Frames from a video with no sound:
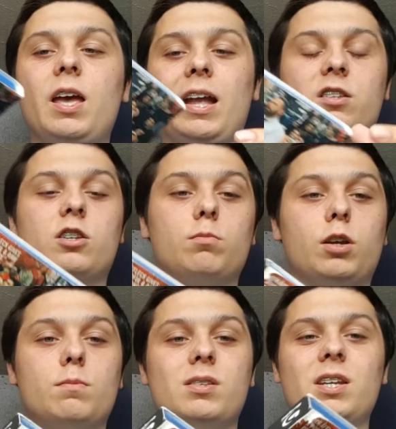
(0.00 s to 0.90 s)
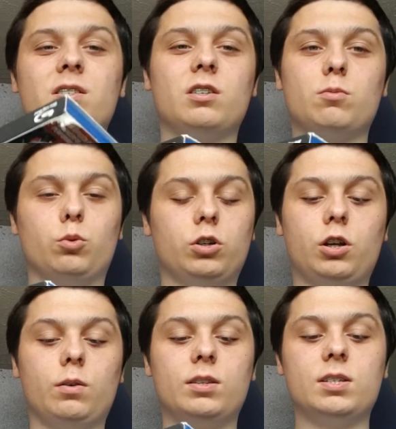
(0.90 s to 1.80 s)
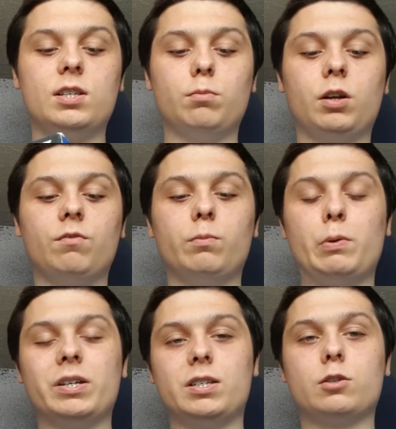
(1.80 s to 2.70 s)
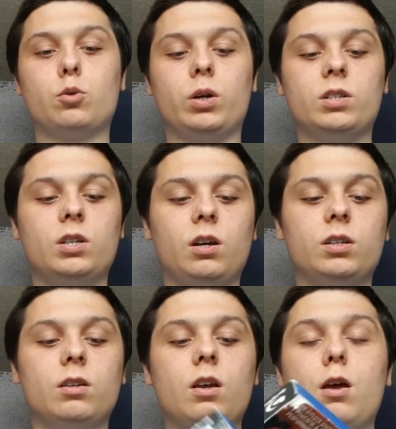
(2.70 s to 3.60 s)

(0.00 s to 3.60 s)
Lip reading: and sometimes it doesn't want to go in the slipcover because it's quite tight,